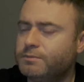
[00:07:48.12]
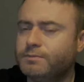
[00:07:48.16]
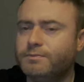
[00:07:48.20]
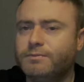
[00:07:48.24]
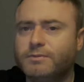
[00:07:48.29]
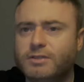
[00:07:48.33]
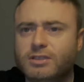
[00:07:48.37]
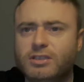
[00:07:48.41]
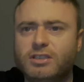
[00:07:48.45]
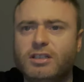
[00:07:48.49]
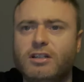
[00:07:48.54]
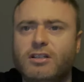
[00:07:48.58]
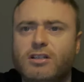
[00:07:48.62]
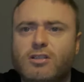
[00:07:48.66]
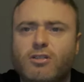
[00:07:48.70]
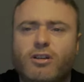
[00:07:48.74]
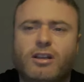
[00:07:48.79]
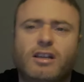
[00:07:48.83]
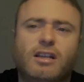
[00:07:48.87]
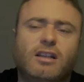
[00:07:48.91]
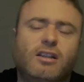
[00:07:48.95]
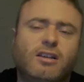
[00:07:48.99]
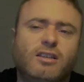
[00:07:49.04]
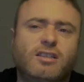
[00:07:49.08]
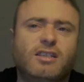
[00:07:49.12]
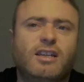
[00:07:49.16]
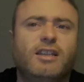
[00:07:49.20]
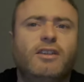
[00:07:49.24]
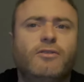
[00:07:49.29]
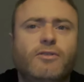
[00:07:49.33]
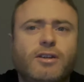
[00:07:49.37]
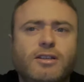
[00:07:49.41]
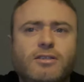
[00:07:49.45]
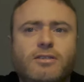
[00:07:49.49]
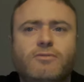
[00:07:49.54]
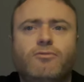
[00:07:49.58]
Still a slight, like I say, there
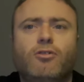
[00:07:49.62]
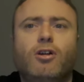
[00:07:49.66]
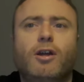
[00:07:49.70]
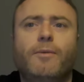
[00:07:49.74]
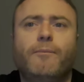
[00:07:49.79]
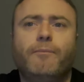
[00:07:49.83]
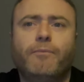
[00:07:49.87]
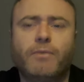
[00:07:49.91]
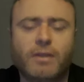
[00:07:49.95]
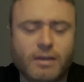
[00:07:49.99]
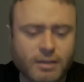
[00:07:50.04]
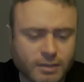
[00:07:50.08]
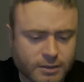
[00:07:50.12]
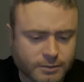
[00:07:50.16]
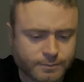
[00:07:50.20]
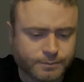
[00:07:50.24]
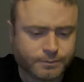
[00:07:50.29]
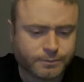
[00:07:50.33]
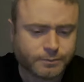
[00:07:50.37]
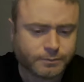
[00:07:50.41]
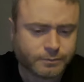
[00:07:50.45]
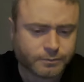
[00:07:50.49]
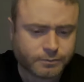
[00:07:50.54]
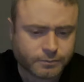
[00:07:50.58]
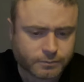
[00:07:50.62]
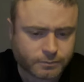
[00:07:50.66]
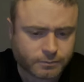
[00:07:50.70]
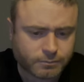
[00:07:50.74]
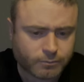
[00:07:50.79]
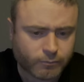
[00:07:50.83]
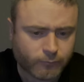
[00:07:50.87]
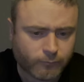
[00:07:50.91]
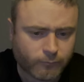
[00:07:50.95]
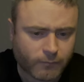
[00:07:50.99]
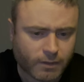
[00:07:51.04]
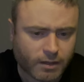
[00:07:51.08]
is, right,
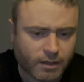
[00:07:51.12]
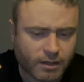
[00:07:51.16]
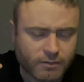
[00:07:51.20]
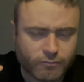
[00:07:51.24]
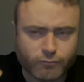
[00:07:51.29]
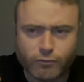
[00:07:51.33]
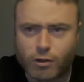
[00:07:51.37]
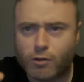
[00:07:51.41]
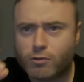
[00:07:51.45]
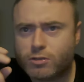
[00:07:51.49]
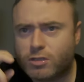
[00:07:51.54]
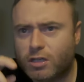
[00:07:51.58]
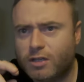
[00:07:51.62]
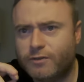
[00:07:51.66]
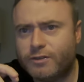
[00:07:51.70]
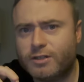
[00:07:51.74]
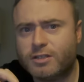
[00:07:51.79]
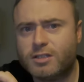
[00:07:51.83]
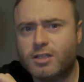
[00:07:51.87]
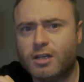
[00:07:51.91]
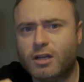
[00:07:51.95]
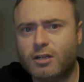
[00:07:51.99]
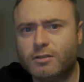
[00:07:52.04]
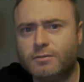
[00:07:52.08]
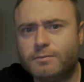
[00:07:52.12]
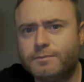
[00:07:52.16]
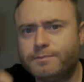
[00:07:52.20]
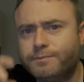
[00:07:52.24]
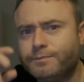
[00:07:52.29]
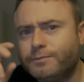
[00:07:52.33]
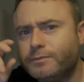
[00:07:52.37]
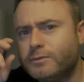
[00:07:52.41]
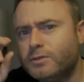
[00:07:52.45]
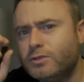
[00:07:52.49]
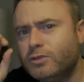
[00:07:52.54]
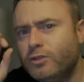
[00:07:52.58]
rolls over the tongue,
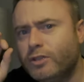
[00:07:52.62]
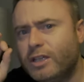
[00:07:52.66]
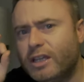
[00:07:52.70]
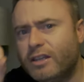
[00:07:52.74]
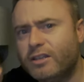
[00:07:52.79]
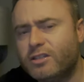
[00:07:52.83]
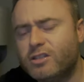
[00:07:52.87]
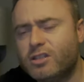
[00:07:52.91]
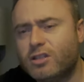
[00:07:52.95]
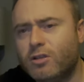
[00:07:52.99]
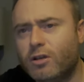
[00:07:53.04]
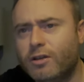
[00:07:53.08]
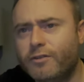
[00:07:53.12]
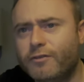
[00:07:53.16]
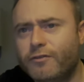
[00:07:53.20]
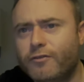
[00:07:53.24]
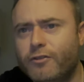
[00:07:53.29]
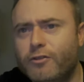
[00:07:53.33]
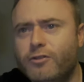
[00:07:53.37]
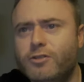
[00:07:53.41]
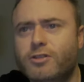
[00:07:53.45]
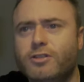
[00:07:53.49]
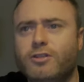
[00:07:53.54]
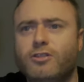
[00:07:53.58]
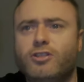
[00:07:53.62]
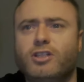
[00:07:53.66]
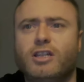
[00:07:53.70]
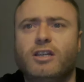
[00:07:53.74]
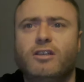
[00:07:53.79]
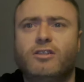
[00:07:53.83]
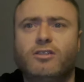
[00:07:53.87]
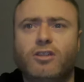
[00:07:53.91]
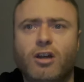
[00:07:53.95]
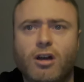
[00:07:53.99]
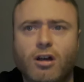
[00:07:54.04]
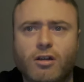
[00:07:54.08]
you get the slight fruits, you just get
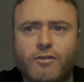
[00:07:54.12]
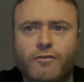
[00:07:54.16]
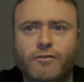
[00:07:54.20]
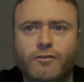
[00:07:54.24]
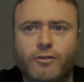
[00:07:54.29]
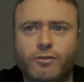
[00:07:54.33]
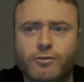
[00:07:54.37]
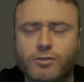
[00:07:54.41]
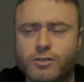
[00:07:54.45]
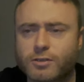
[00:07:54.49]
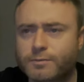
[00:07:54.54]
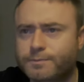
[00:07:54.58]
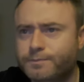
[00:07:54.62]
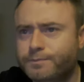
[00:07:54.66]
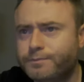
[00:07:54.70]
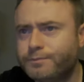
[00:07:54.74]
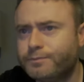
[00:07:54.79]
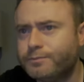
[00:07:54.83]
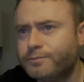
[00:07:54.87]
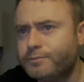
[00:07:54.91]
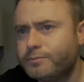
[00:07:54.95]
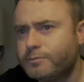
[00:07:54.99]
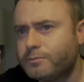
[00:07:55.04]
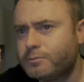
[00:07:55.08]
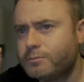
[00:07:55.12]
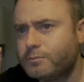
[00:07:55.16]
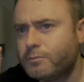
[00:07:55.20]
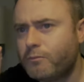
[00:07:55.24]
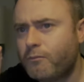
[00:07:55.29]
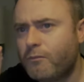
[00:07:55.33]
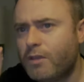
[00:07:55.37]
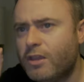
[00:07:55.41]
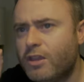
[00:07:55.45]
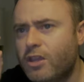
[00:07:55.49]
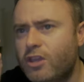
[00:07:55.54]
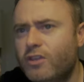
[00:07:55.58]
dark fruits.
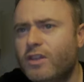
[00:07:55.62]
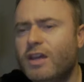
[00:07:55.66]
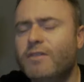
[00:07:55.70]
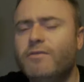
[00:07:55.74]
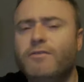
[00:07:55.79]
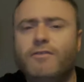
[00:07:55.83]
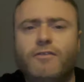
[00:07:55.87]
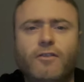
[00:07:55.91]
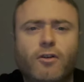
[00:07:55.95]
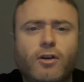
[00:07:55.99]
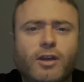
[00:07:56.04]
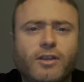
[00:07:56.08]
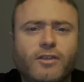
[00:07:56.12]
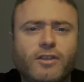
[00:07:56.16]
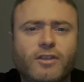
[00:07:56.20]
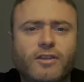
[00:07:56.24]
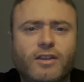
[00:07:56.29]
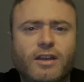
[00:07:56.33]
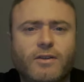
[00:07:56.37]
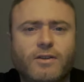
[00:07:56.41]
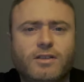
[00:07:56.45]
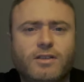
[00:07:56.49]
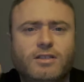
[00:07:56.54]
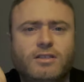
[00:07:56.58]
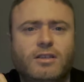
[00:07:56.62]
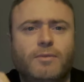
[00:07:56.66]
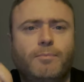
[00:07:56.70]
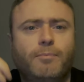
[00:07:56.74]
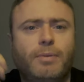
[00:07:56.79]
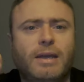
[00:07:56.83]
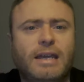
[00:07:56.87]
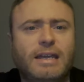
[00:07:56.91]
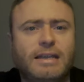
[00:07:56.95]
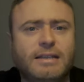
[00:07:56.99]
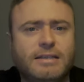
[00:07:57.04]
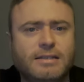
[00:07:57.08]
You then find that there is the
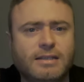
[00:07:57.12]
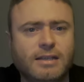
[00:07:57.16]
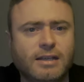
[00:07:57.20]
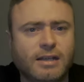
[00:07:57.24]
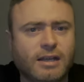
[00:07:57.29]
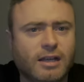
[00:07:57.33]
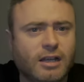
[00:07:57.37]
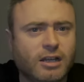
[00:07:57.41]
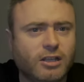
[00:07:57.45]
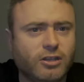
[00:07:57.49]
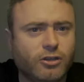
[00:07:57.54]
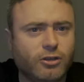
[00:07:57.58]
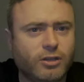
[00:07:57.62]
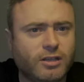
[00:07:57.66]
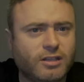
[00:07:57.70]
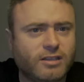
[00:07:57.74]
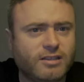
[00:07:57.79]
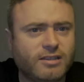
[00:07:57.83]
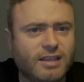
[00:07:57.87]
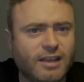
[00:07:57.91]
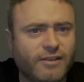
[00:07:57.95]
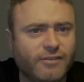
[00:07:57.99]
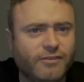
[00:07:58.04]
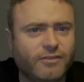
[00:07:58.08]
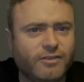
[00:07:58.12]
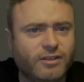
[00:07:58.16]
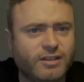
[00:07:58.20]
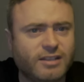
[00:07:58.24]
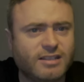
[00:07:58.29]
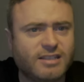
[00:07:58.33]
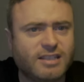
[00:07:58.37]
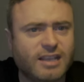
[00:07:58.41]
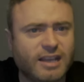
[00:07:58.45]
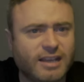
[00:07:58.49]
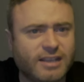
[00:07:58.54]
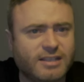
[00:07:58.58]
peat. You can definitely
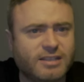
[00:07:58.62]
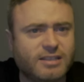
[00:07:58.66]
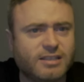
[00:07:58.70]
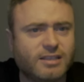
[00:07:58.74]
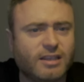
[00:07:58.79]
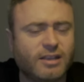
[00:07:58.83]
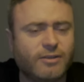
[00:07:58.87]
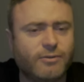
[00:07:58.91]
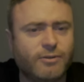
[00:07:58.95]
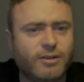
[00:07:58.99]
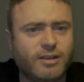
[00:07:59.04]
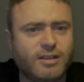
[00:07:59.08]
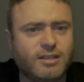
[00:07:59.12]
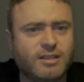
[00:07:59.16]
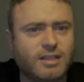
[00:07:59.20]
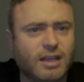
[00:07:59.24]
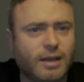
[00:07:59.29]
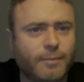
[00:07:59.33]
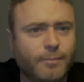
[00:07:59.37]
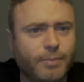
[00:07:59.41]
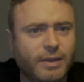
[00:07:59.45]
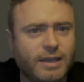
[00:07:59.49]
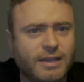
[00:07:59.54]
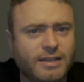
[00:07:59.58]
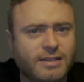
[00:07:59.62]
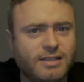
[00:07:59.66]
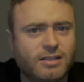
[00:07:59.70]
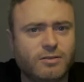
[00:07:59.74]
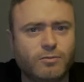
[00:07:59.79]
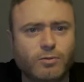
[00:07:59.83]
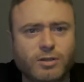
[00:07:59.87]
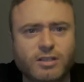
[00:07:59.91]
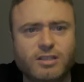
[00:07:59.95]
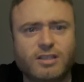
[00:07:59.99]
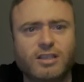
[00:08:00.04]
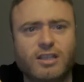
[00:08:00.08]
taste there is a peated
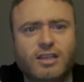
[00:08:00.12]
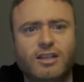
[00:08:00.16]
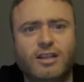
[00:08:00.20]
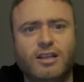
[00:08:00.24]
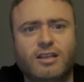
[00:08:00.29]
whiskey in there